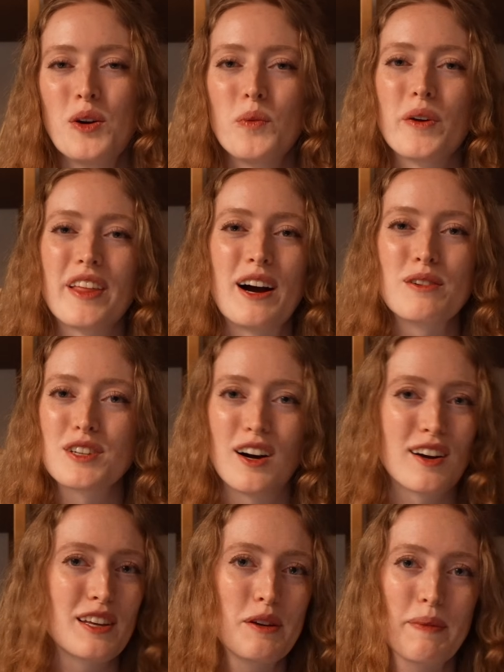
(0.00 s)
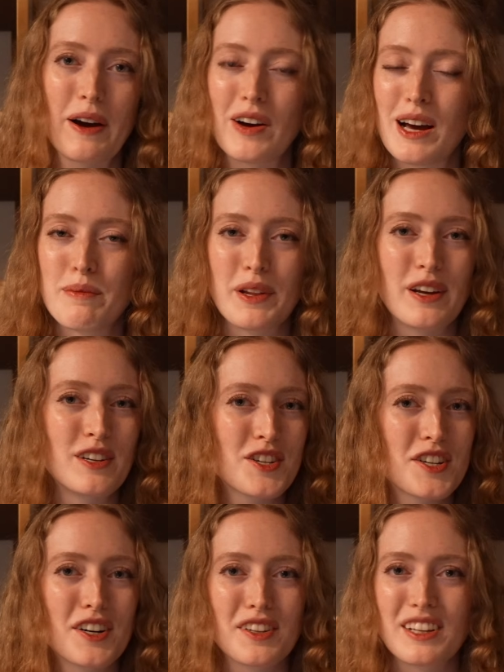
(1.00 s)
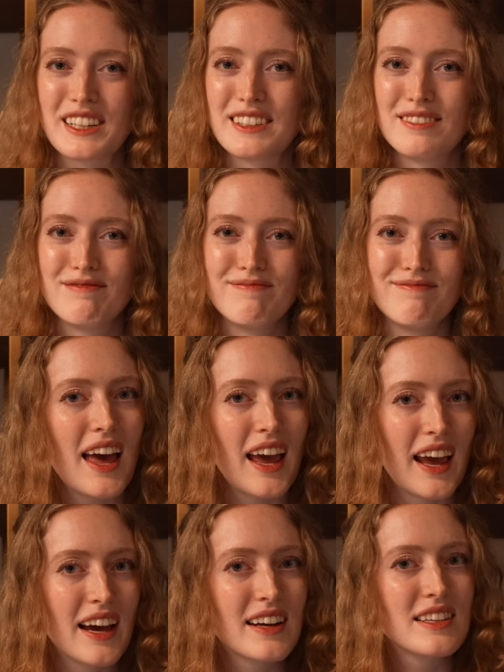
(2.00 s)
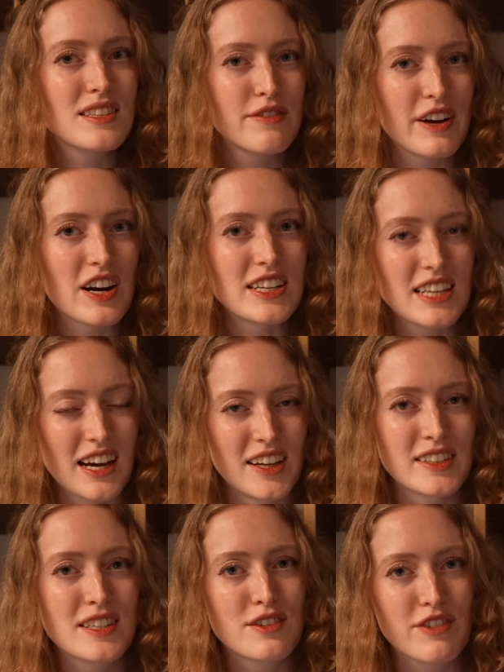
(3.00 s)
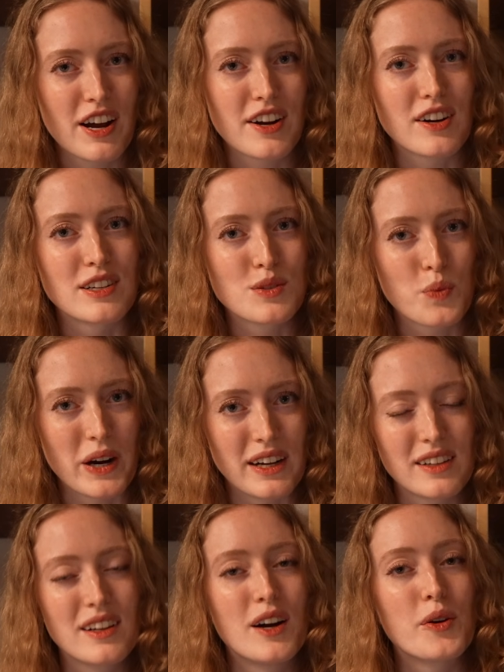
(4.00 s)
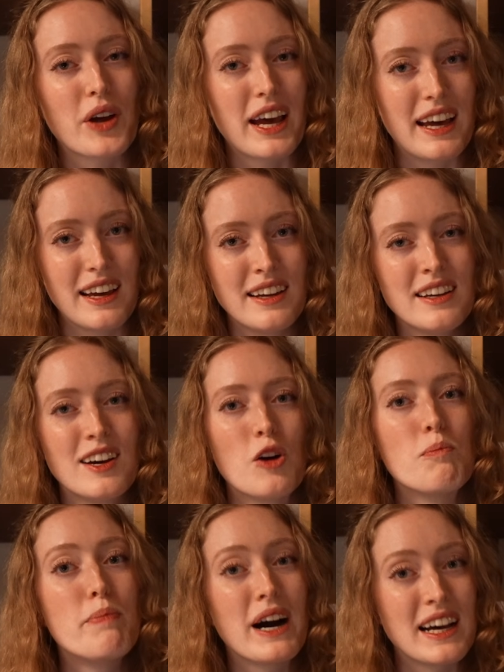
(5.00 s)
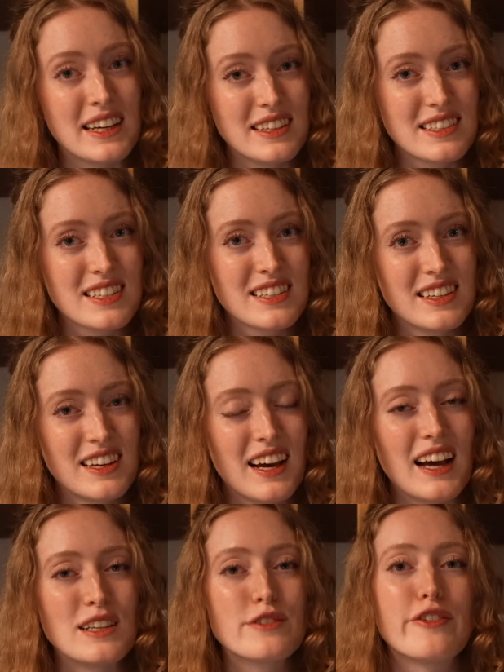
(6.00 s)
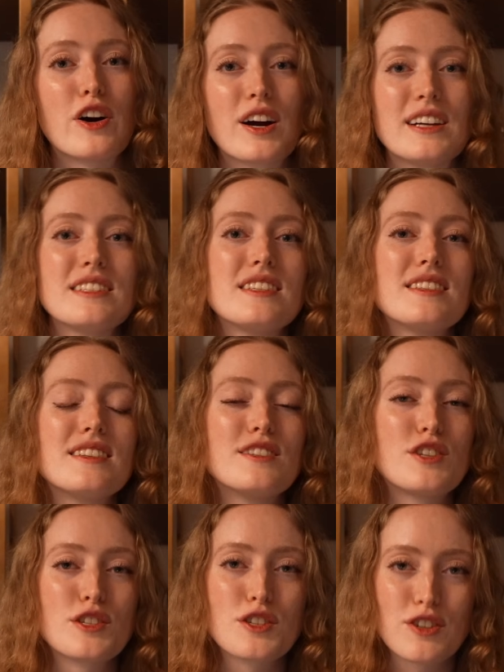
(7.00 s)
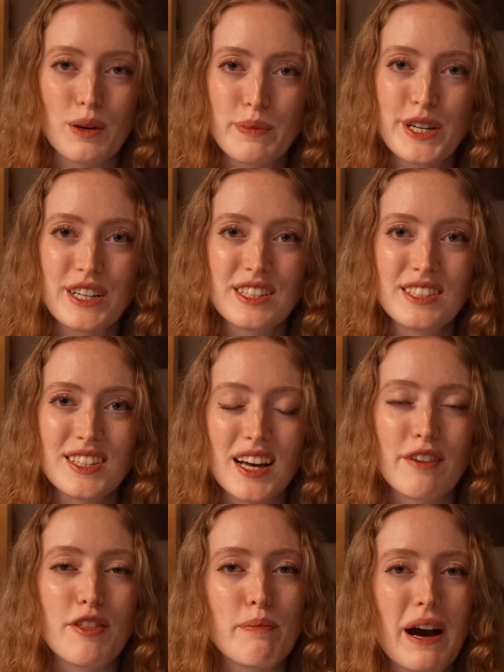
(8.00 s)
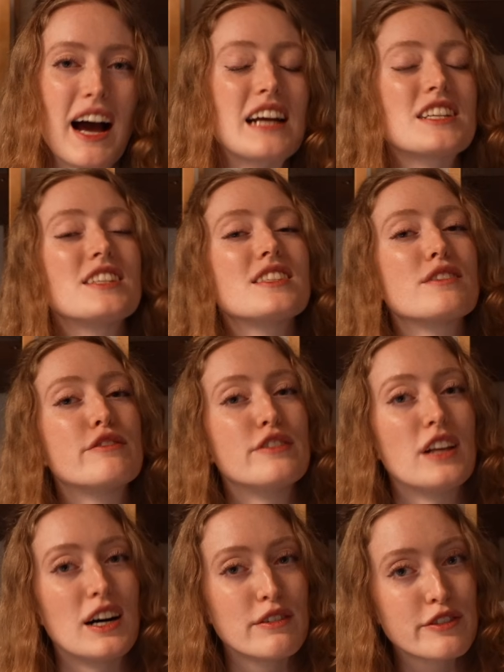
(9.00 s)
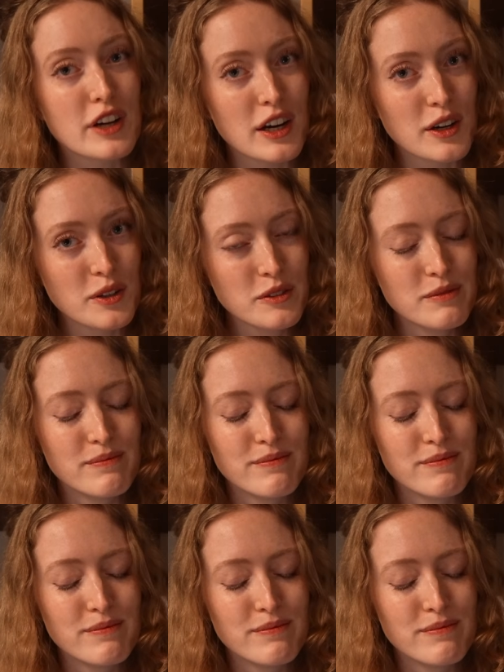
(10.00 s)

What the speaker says: without talking about Emily and Charlotte. Anne is a very talented writer as well, okay? But as far as descriptions of the passions of love go,